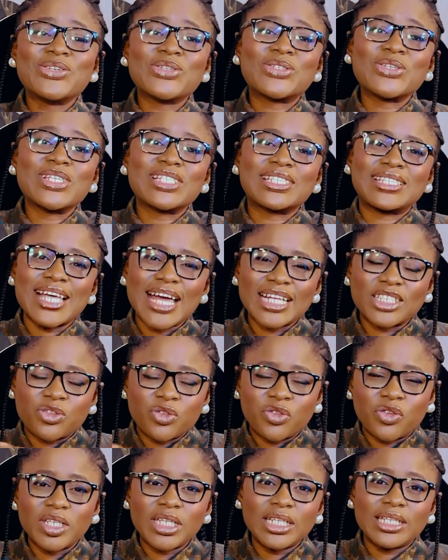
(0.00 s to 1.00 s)
you know, so it's that
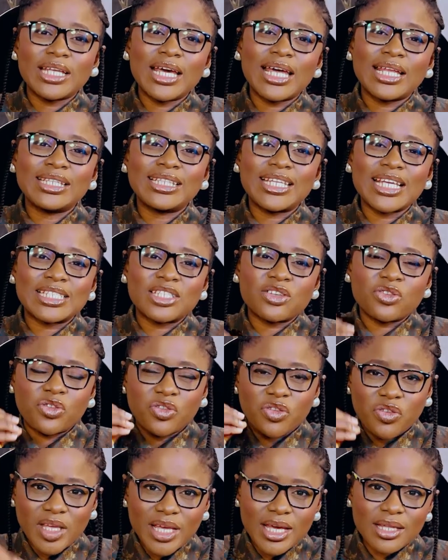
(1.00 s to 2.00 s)
feeling, and there's a
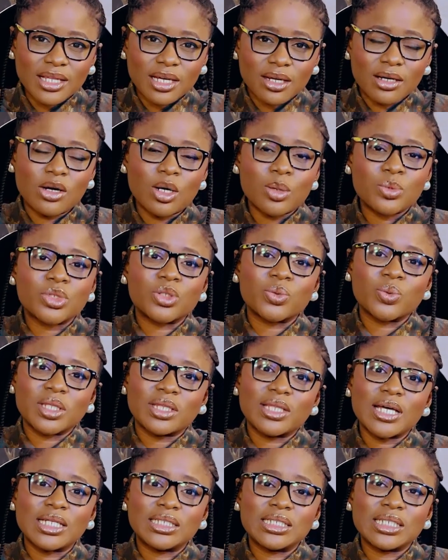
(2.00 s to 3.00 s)
fear that comes
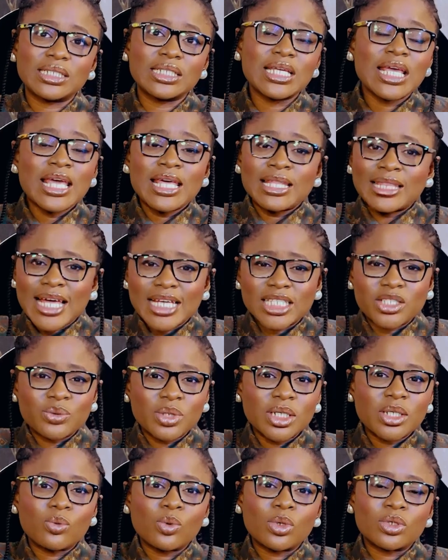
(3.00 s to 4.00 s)
with that, and mm. that's
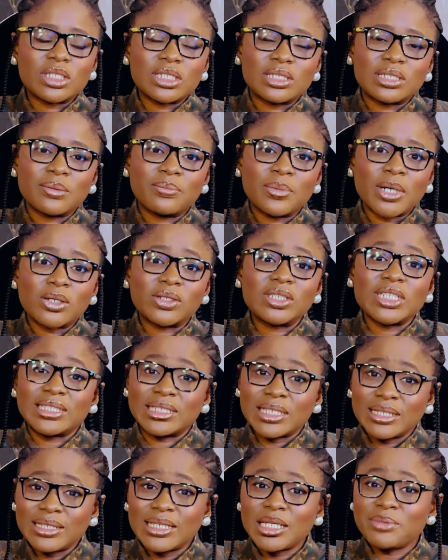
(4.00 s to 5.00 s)
really what it's about.
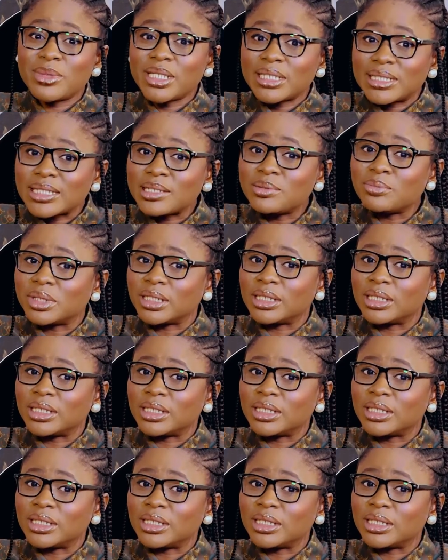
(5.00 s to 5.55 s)
It's a limiting